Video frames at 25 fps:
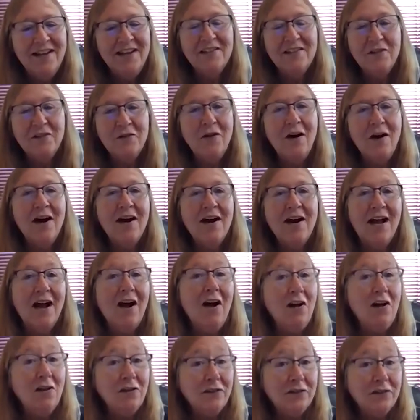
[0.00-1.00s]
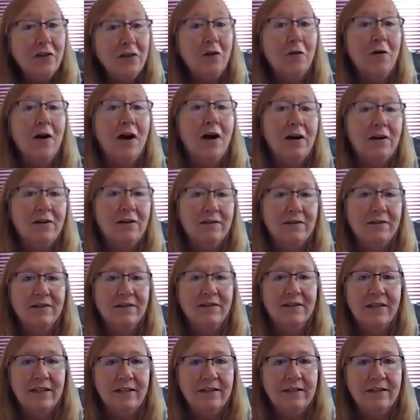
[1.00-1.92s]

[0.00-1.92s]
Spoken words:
And so ours